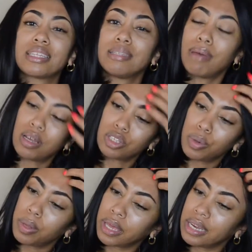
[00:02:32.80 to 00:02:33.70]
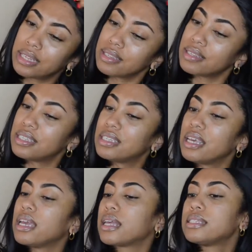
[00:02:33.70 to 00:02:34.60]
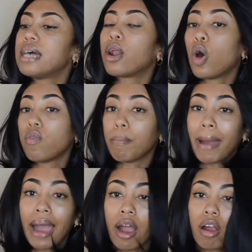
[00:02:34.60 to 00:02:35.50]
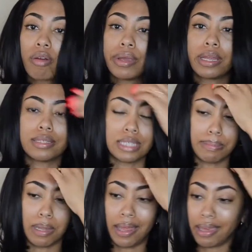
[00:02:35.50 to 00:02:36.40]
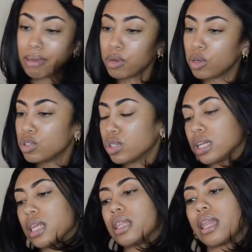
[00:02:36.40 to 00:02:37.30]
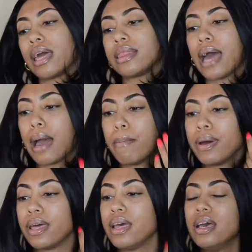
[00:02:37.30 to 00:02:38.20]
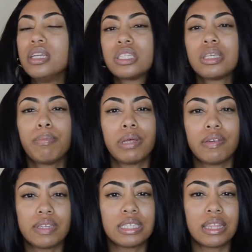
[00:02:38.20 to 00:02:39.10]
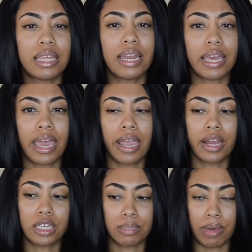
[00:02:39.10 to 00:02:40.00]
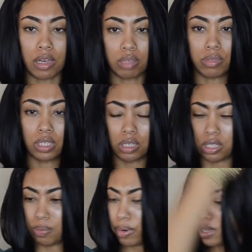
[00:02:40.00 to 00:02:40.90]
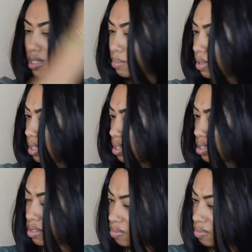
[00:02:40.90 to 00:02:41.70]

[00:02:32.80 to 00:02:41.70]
smell to it. Like, it doesn't stink, it's not overpowering, it doesn't smell like chemicals or anything like that, but just a bit of a synthetic hair smell. So I'm just gonna spray some of this.